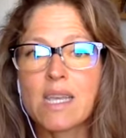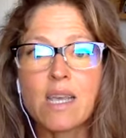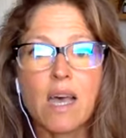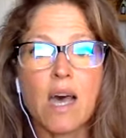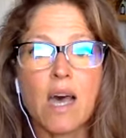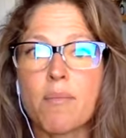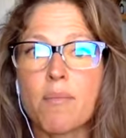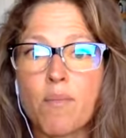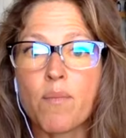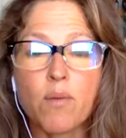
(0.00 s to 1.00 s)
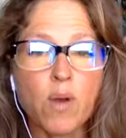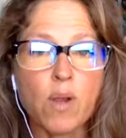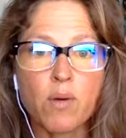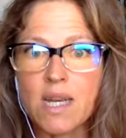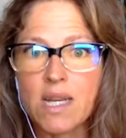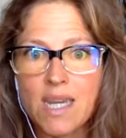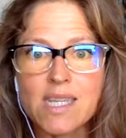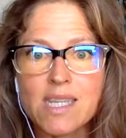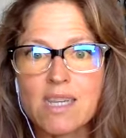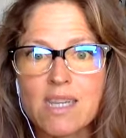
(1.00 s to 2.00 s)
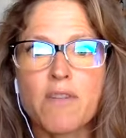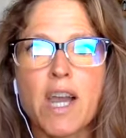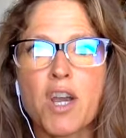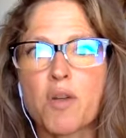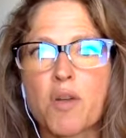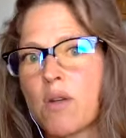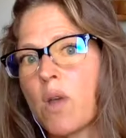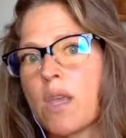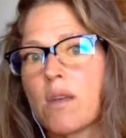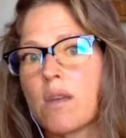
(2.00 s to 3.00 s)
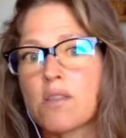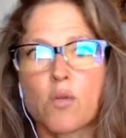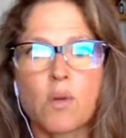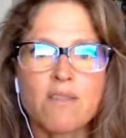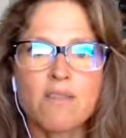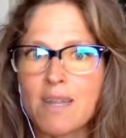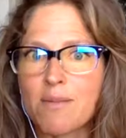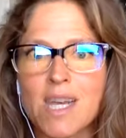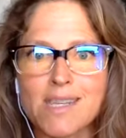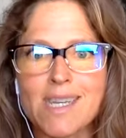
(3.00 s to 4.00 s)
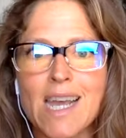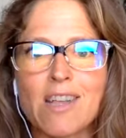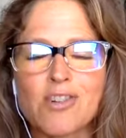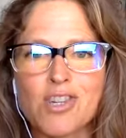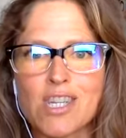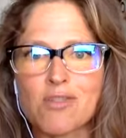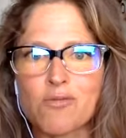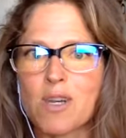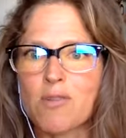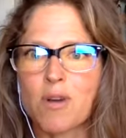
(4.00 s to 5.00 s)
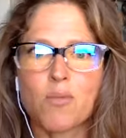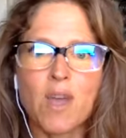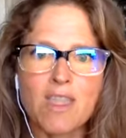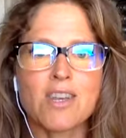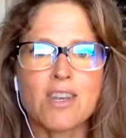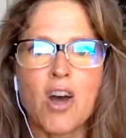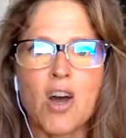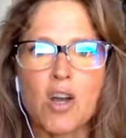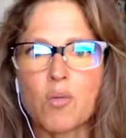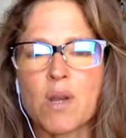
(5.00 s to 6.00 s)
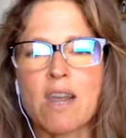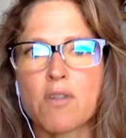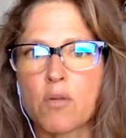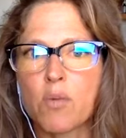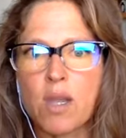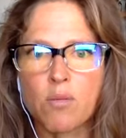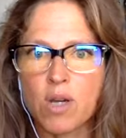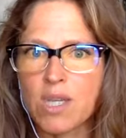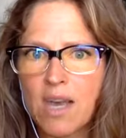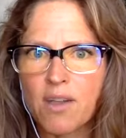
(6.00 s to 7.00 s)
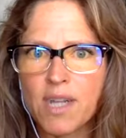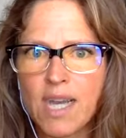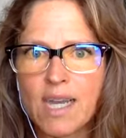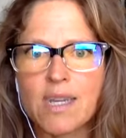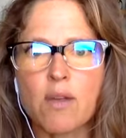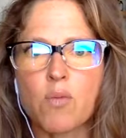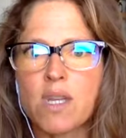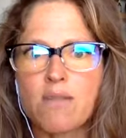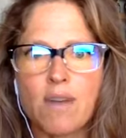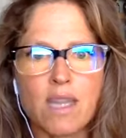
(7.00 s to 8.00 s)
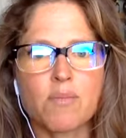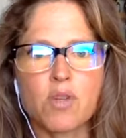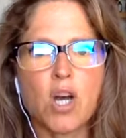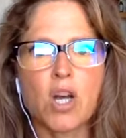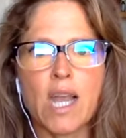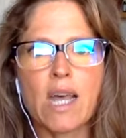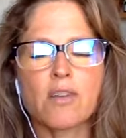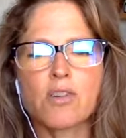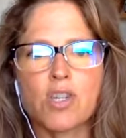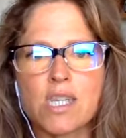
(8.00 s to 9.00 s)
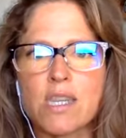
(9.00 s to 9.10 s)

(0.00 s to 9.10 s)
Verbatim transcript: um, we were in a dusty environment, we, so we developed dust allergies, we were with a dog whenever we were yelled at, and we developed dog allergies.